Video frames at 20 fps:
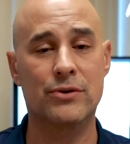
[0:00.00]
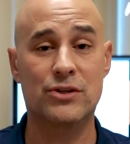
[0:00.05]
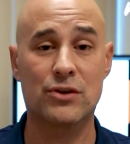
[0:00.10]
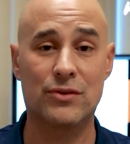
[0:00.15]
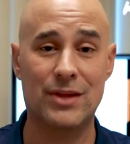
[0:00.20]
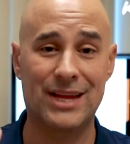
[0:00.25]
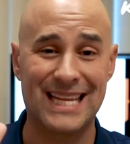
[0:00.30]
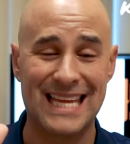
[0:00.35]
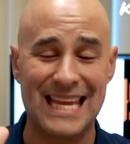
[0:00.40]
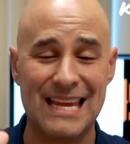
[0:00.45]

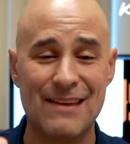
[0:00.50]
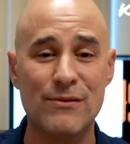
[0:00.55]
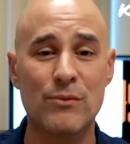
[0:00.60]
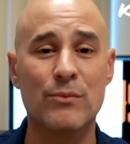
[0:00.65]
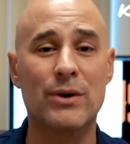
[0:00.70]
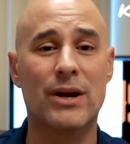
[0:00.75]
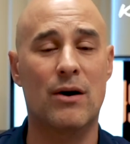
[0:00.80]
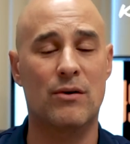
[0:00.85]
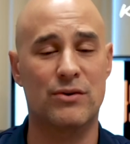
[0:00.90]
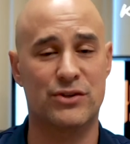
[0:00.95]
so that even
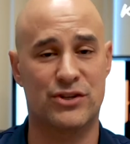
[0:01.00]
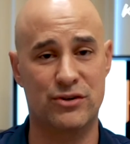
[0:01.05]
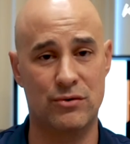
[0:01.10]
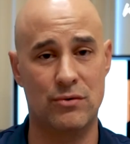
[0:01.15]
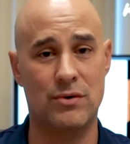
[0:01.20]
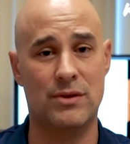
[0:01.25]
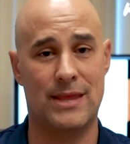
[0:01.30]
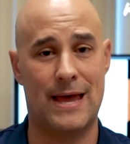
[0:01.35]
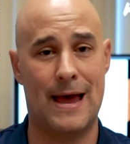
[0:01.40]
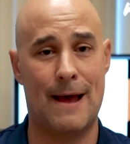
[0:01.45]
when I was
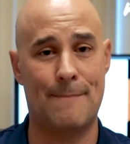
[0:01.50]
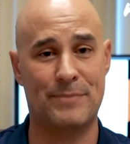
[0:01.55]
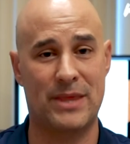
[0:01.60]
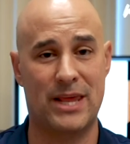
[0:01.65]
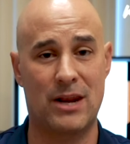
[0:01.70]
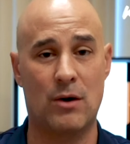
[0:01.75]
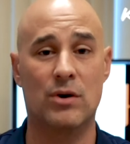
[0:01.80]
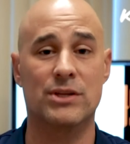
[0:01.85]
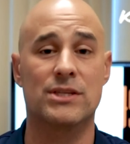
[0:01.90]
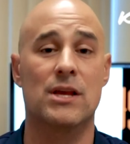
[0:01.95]
doing that
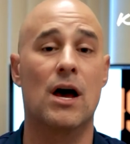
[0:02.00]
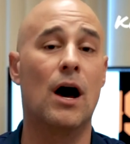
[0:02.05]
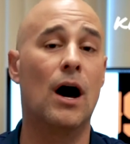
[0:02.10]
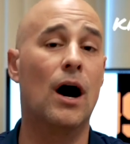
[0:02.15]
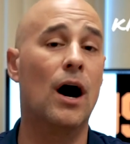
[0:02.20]
and I was